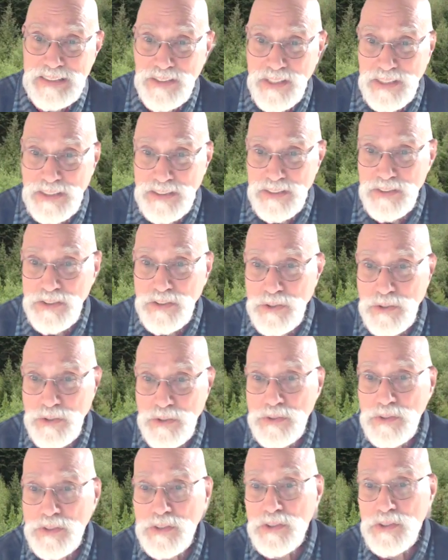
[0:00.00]
It just
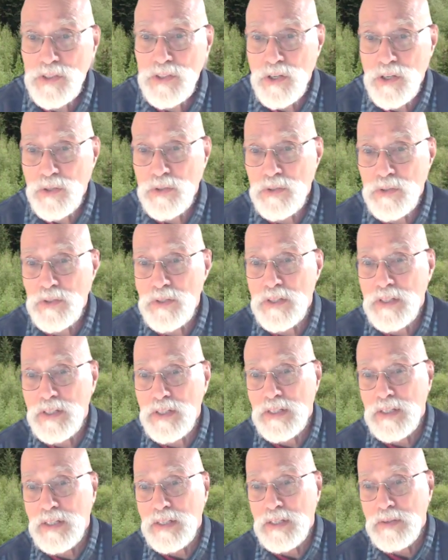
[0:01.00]
chooses code,
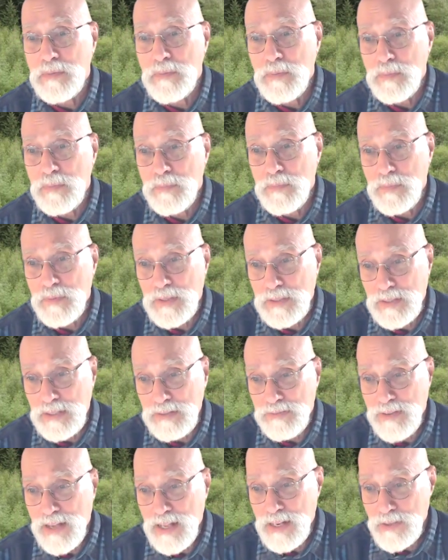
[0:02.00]
it
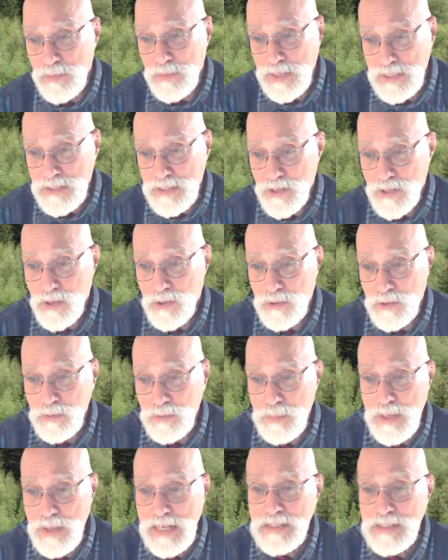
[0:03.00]
evaluates
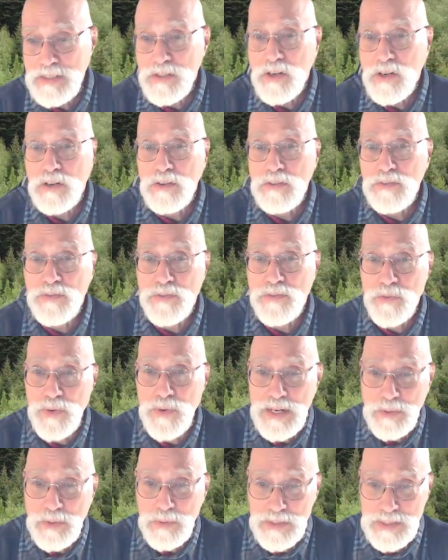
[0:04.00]
code based on
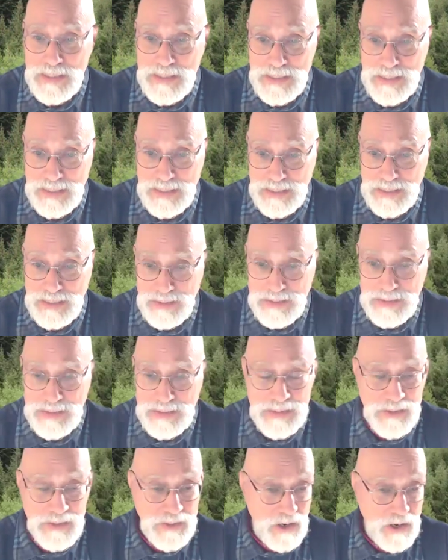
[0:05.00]
frequency.
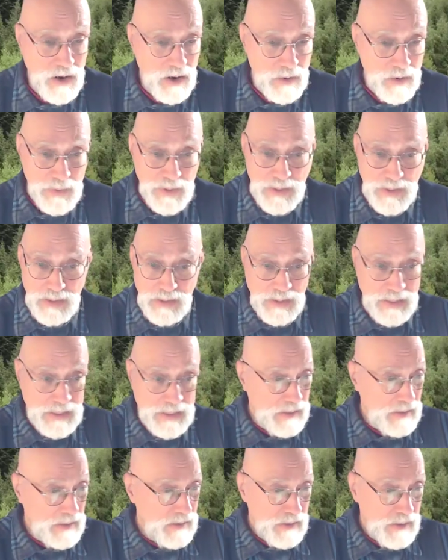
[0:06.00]
This is common
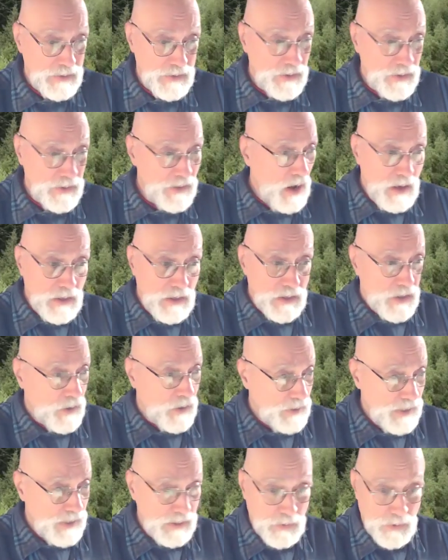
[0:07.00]
in the
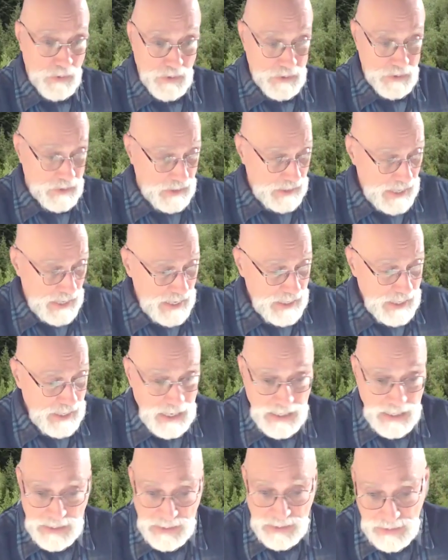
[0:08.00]
non-coding world, the
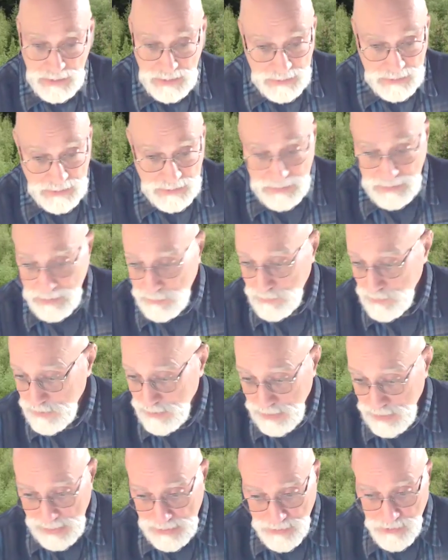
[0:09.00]
AI systems
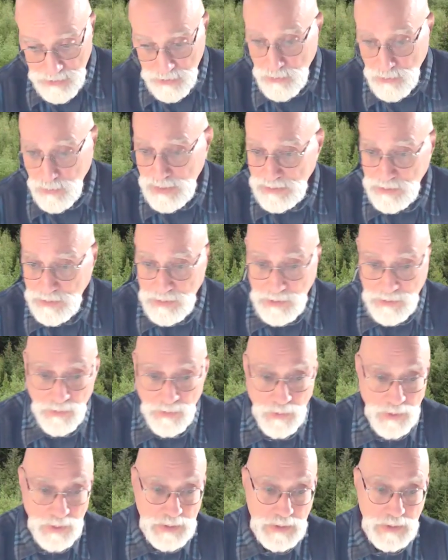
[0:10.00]
that answer questions
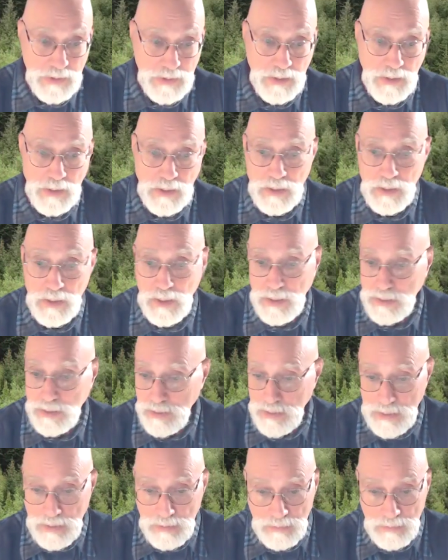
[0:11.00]
for us
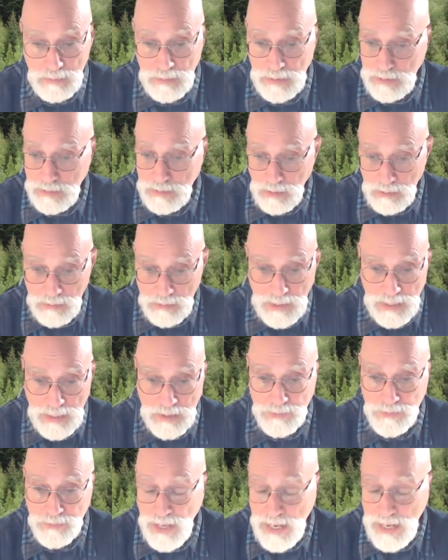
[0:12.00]
in our
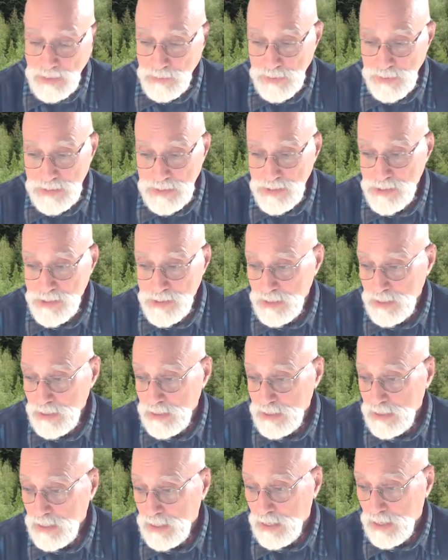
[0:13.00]
native language
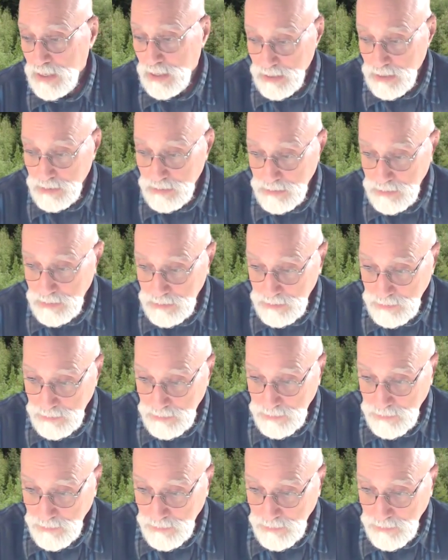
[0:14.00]
are